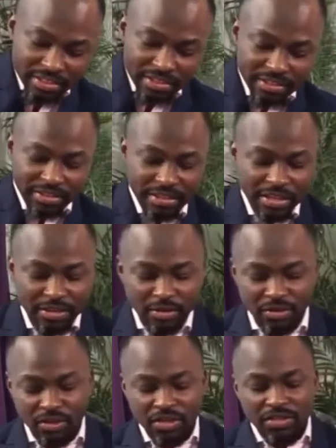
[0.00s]
Thank
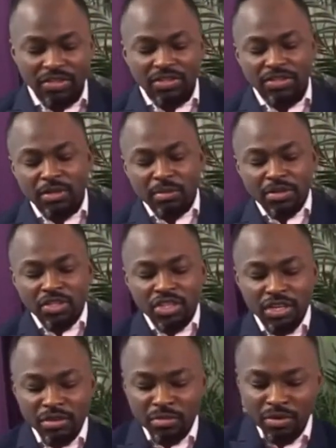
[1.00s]
you, Jesus. Somebody you,
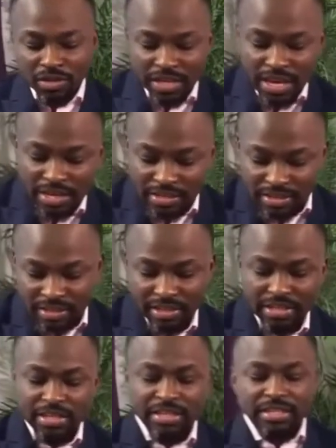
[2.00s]
share the broadcast.
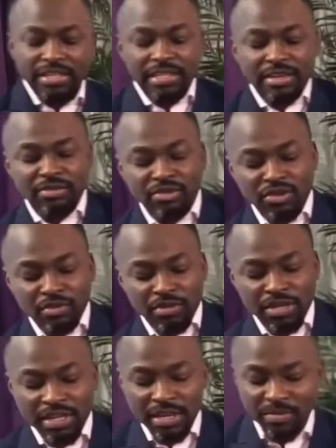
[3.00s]
Tell
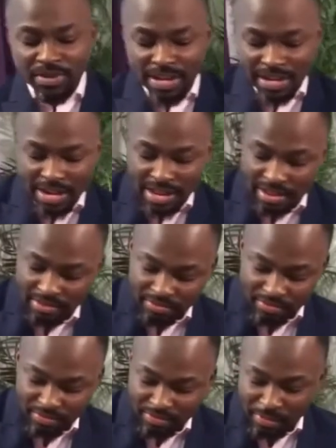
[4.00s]
somebody that we are
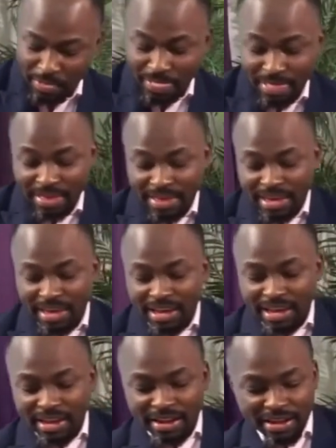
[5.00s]
live
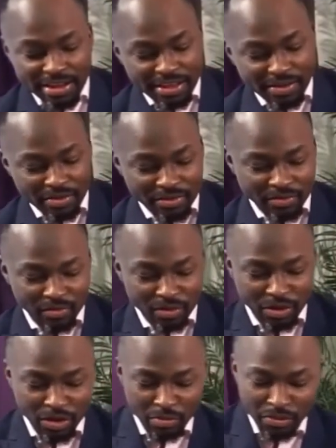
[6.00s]
and uh,
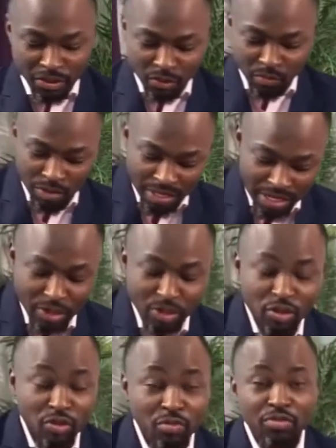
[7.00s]
we're going to be speaking
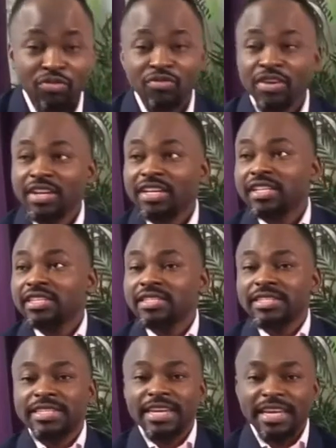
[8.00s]
to you prophetically
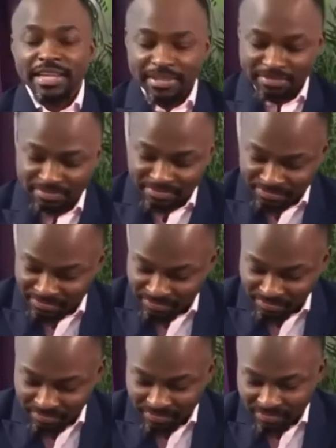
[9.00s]
today.
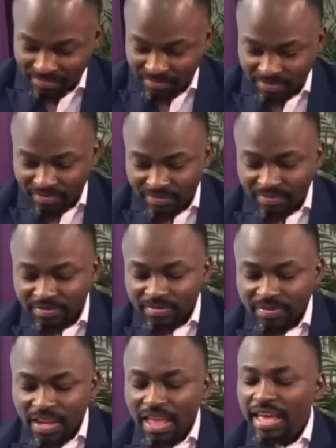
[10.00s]
Amen.
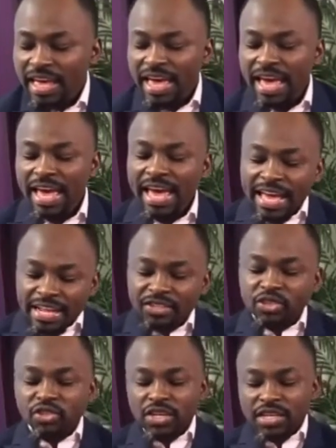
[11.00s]

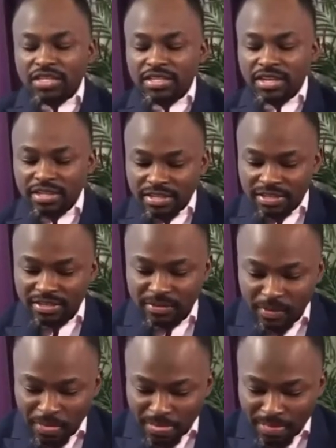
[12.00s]
And Jesus,
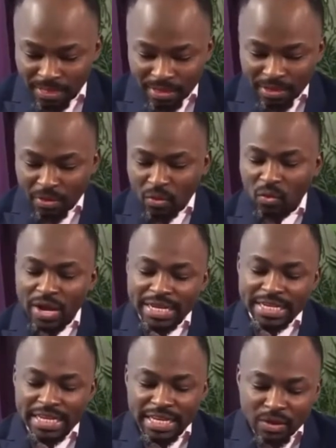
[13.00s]

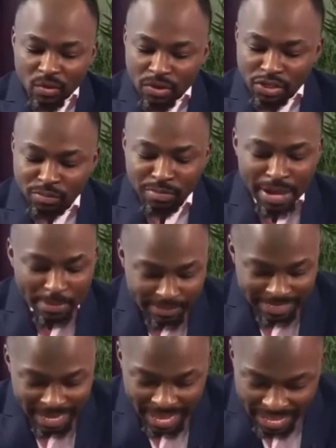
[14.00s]
when he was
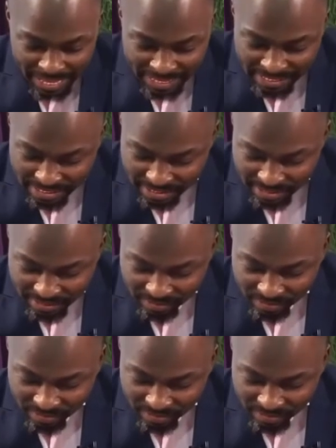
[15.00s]
baptized,